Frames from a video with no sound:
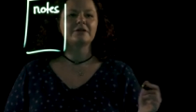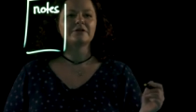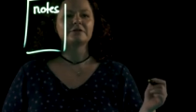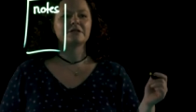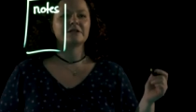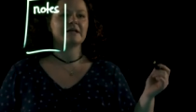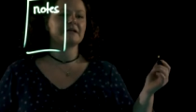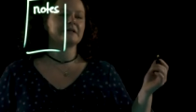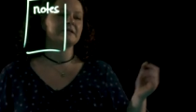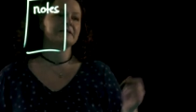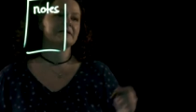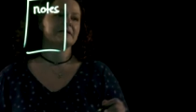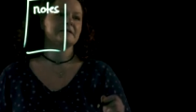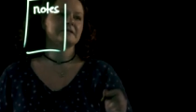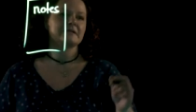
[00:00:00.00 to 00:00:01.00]
note-taking
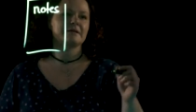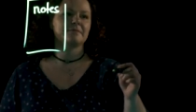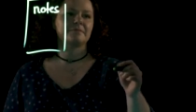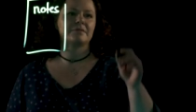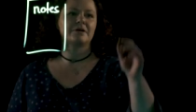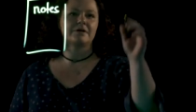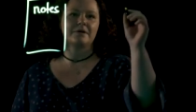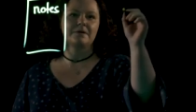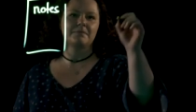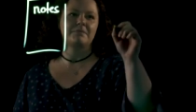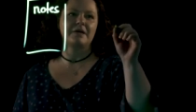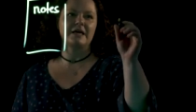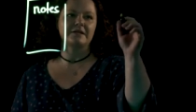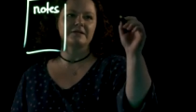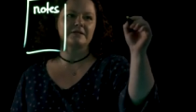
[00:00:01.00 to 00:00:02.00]
system
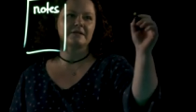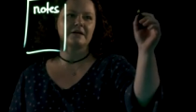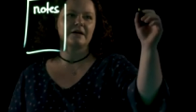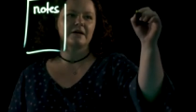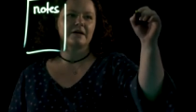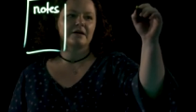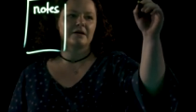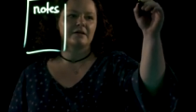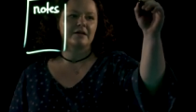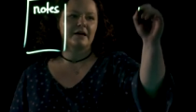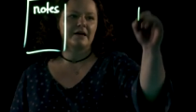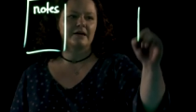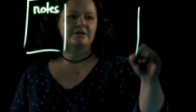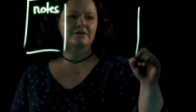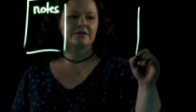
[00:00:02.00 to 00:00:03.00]
means
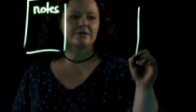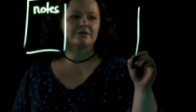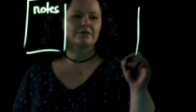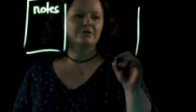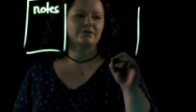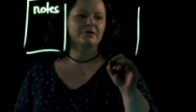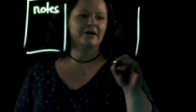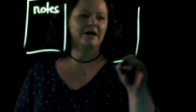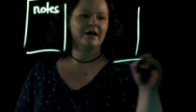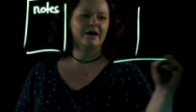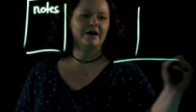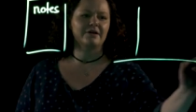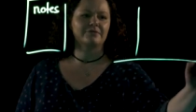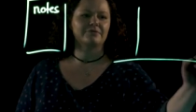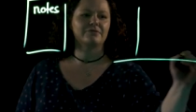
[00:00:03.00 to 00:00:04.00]
that you
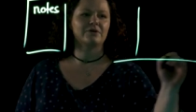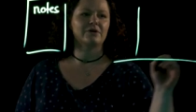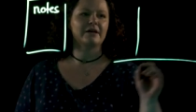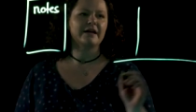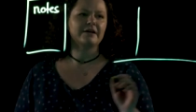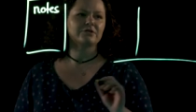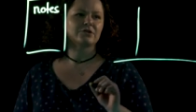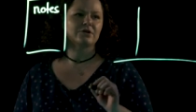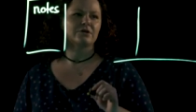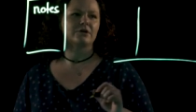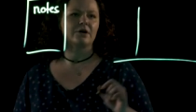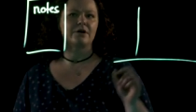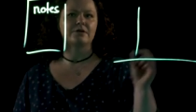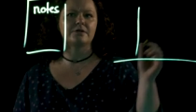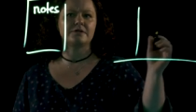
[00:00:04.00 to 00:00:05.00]
have your lecture
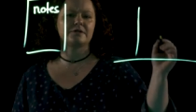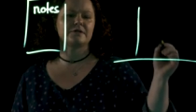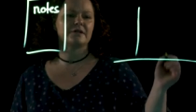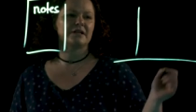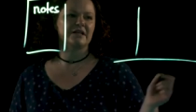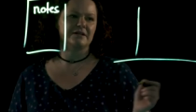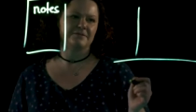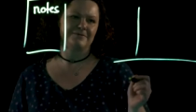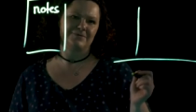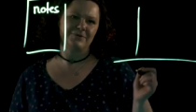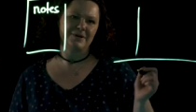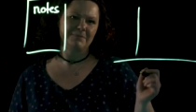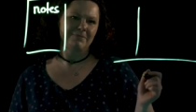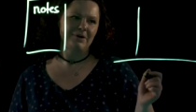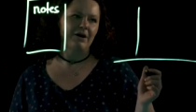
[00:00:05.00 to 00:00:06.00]
notes in
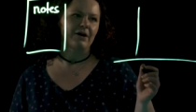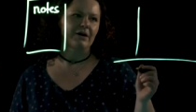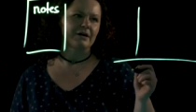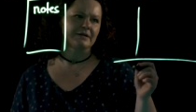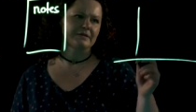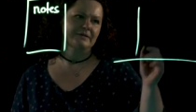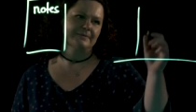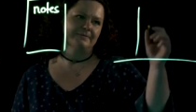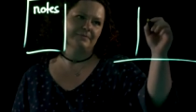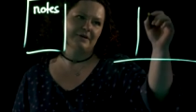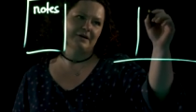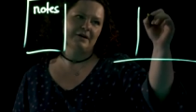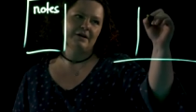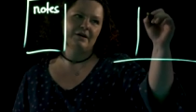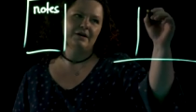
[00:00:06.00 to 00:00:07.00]
three parts.
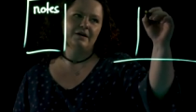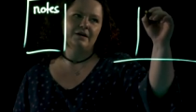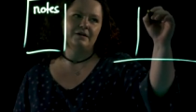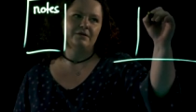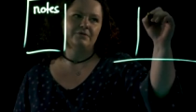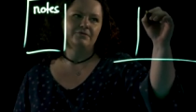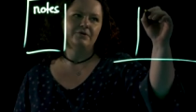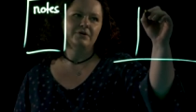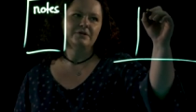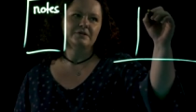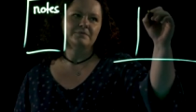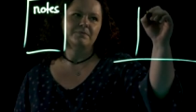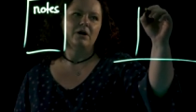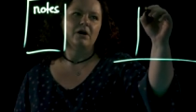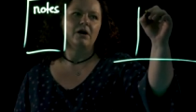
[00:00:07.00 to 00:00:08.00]
In the
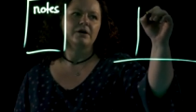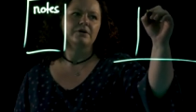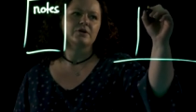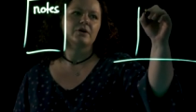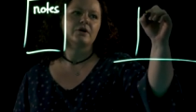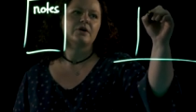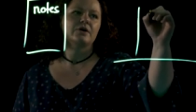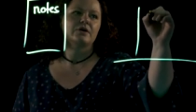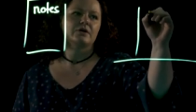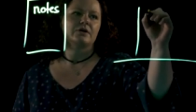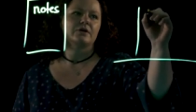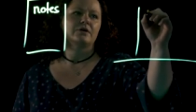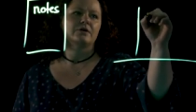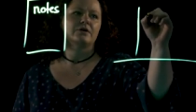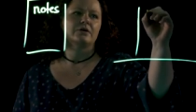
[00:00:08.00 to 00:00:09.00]
first part,
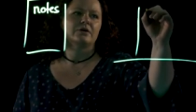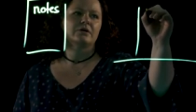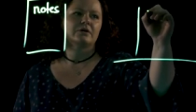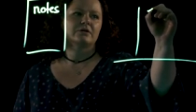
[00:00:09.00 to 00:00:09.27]
you